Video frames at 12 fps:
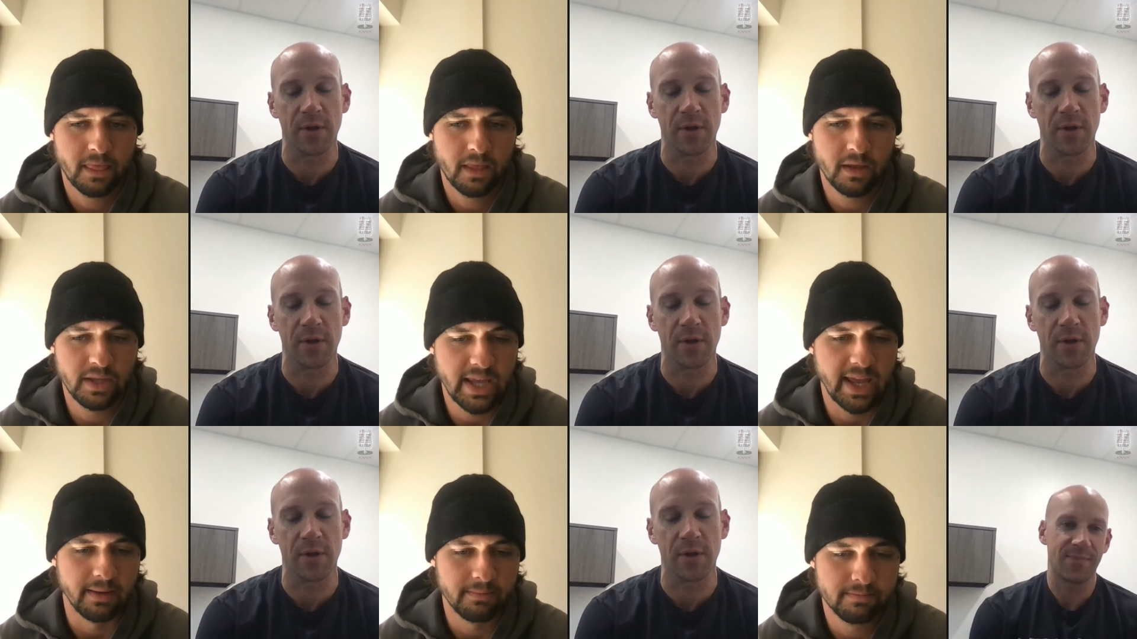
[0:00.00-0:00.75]
Speaker 1: That's pretty, yeah.
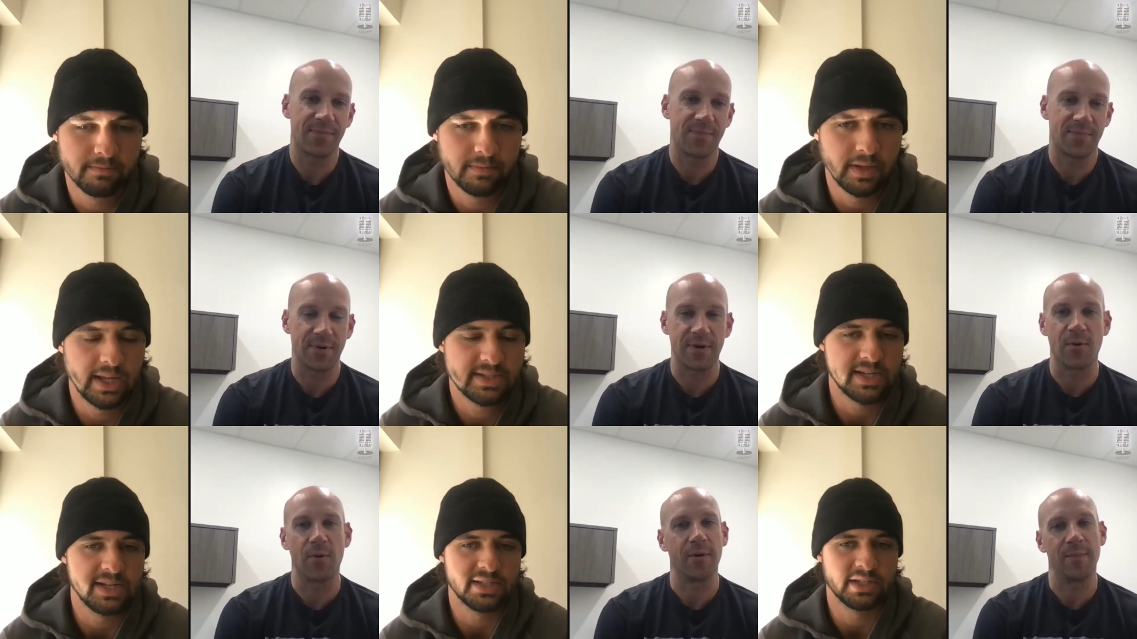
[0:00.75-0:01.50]
Pretty that's
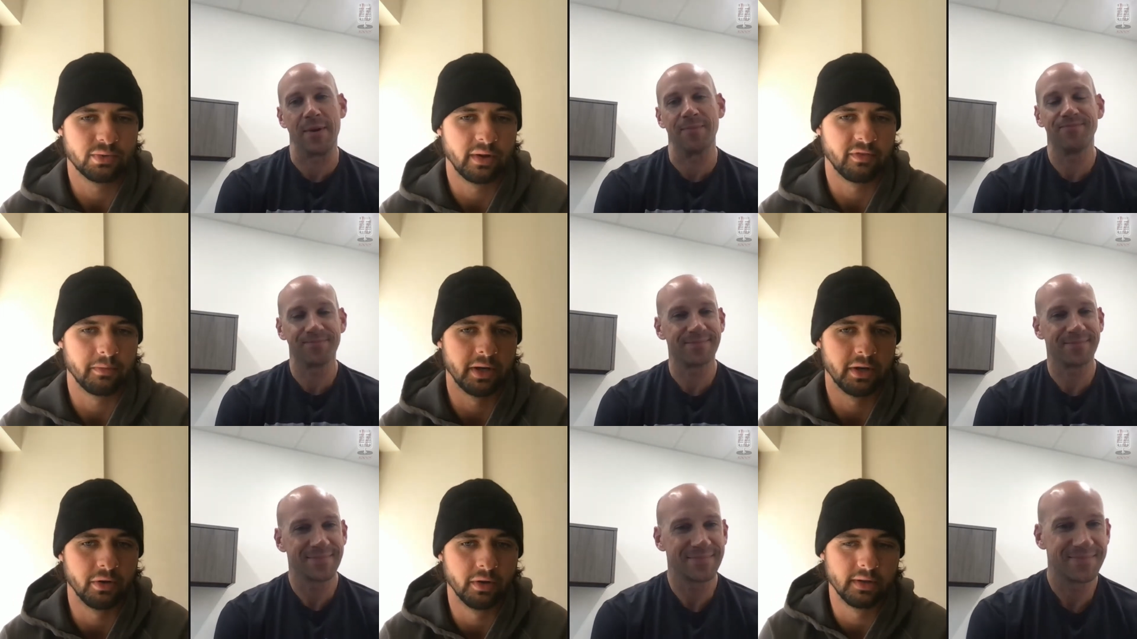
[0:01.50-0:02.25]
cool. the easiest way for me to
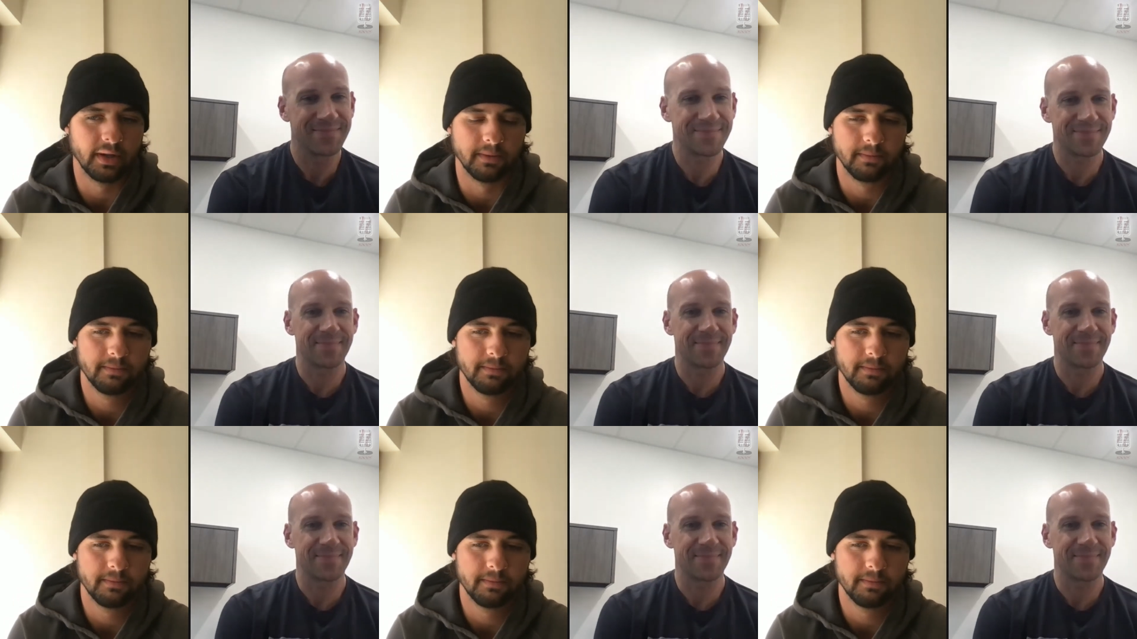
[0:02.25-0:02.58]
do it. Yeah.